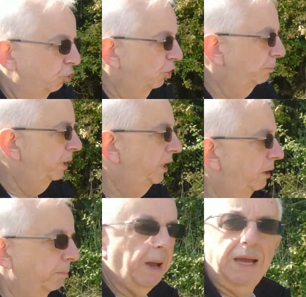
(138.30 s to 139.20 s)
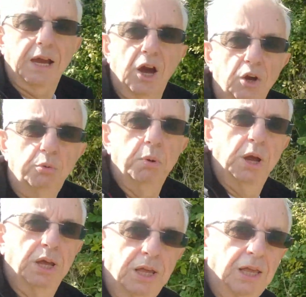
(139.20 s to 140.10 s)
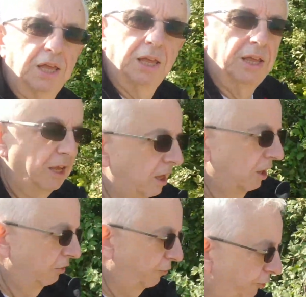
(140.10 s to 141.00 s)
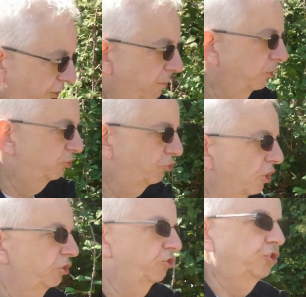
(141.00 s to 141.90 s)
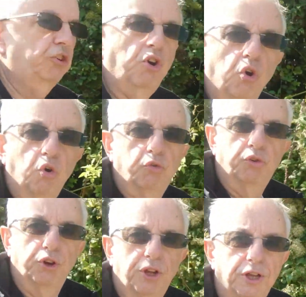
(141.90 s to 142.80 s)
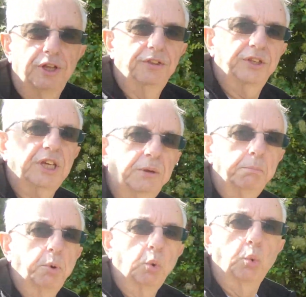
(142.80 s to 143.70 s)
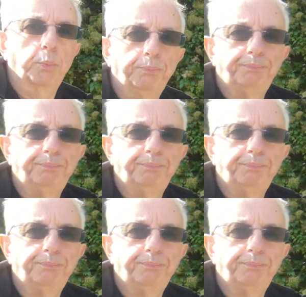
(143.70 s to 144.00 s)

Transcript: join me back home for a demonstration of the gimbal.